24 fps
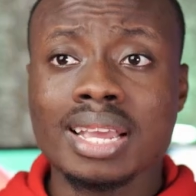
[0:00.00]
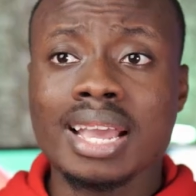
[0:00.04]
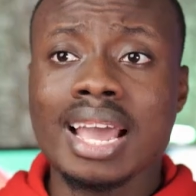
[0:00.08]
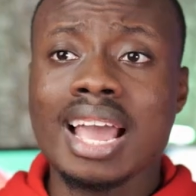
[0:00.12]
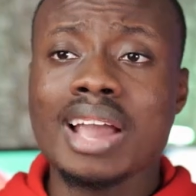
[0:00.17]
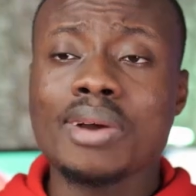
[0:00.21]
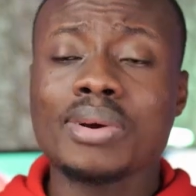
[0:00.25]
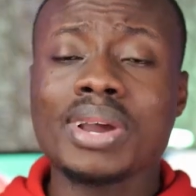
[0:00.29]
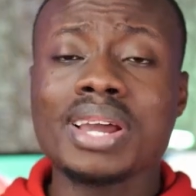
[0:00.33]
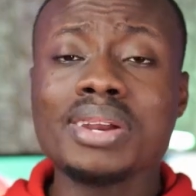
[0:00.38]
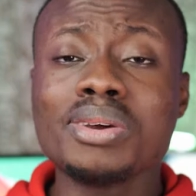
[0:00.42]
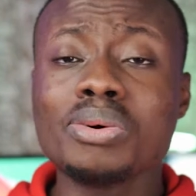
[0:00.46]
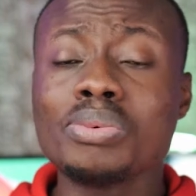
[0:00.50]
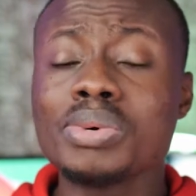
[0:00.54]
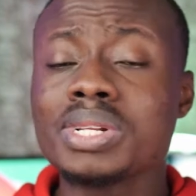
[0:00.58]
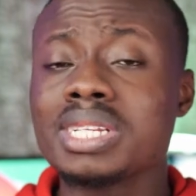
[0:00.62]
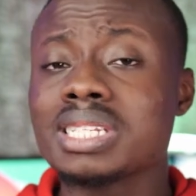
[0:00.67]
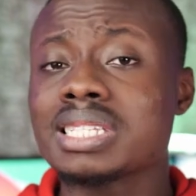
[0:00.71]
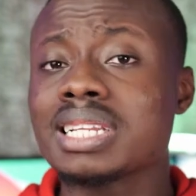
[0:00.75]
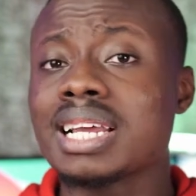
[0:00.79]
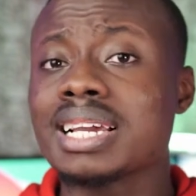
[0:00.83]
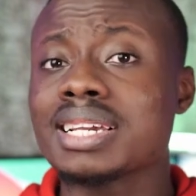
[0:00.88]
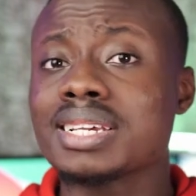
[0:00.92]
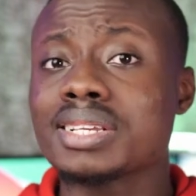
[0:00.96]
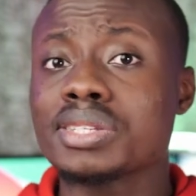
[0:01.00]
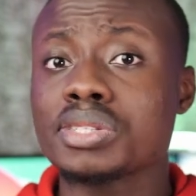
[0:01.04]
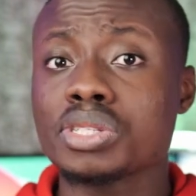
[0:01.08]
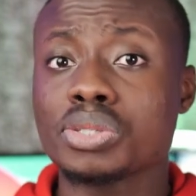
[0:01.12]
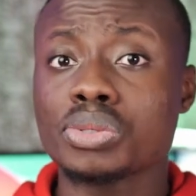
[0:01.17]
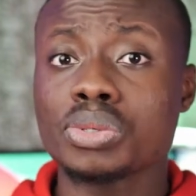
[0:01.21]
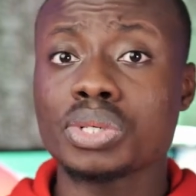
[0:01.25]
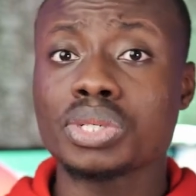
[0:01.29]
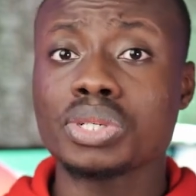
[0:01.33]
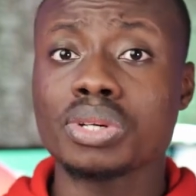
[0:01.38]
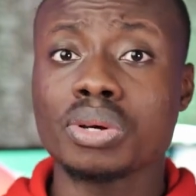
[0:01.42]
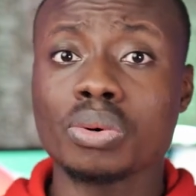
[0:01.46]
I kind of wish it's like a
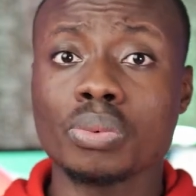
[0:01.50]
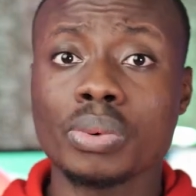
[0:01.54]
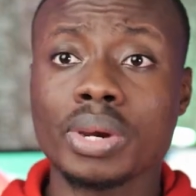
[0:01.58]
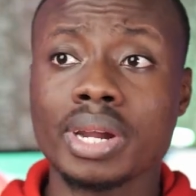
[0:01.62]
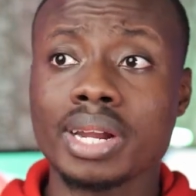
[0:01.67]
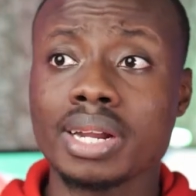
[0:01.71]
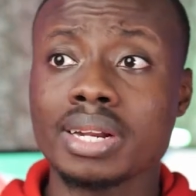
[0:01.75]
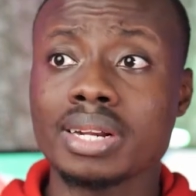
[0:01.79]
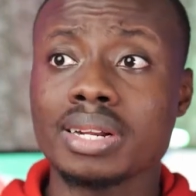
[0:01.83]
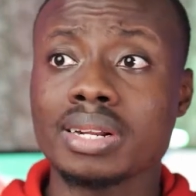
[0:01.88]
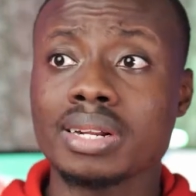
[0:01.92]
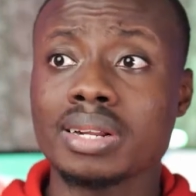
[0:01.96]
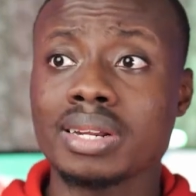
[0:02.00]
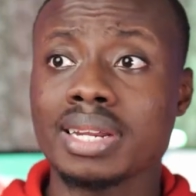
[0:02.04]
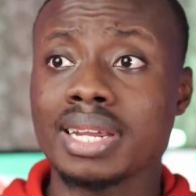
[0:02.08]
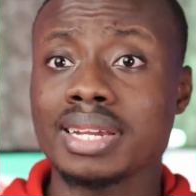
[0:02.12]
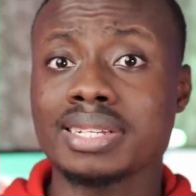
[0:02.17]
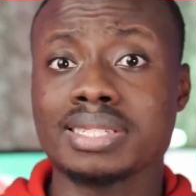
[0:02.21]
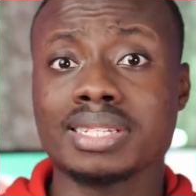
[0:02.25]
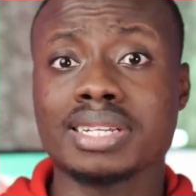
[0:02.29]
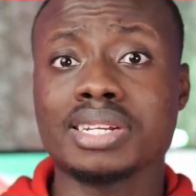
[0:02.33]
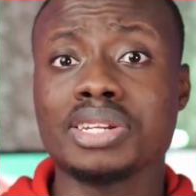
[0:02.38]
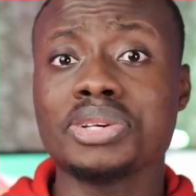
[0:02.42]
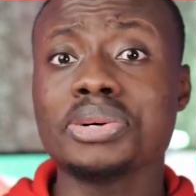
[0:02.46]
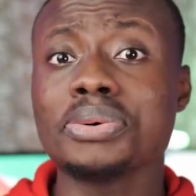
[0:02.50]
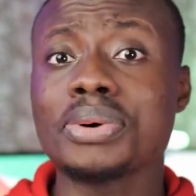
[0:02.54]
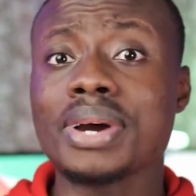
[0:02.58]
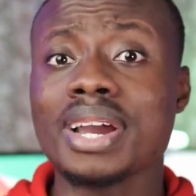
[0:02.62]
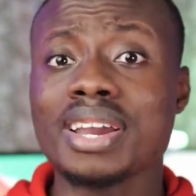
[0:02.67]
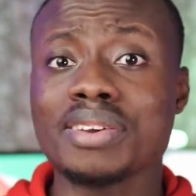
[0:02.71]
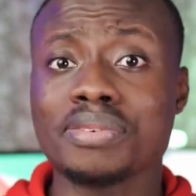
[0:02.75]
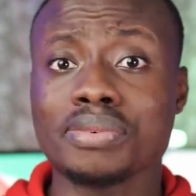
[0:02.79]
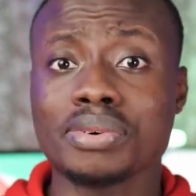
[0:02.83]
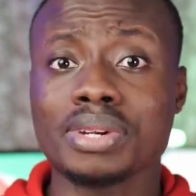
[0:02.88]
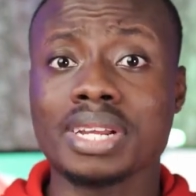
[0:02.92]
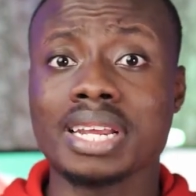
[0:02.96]
situation where there's a new
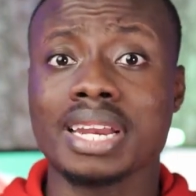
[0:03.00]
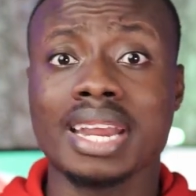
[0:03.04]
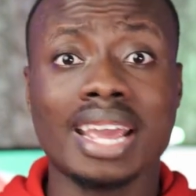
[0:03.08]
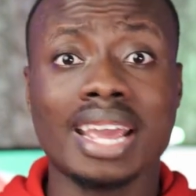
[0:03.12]
iPhone and